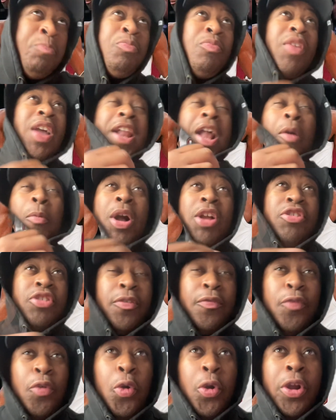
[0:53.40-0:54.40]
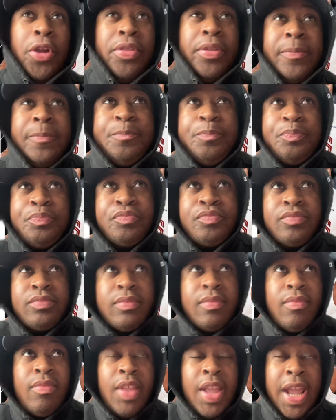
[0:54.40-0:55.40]
And I watched the fourth.
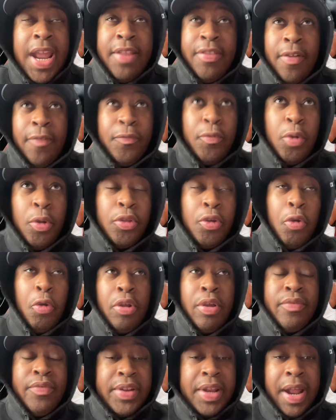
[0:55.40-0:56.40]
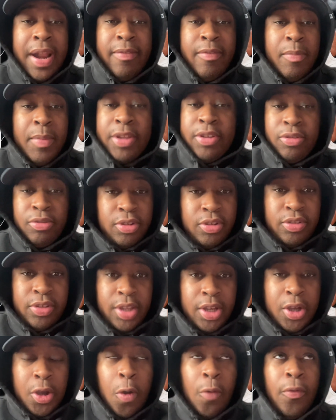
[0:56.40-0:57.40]
And in the fourth quarter, Donovan Mitchell just
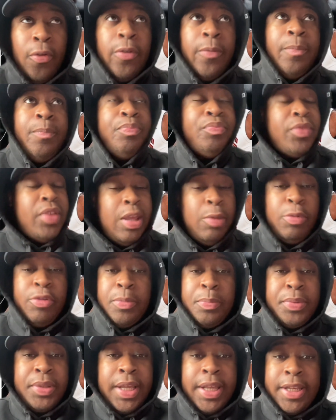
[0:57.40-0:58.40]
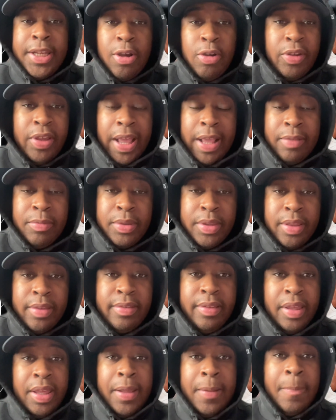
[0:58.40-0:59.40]
took over. He wasn't playing no games with this
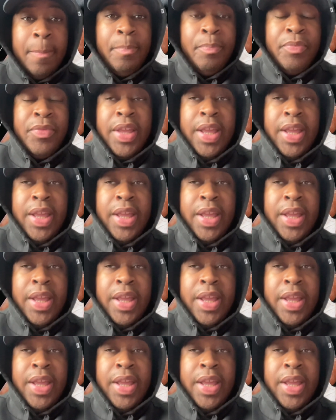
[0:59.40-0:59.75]
team.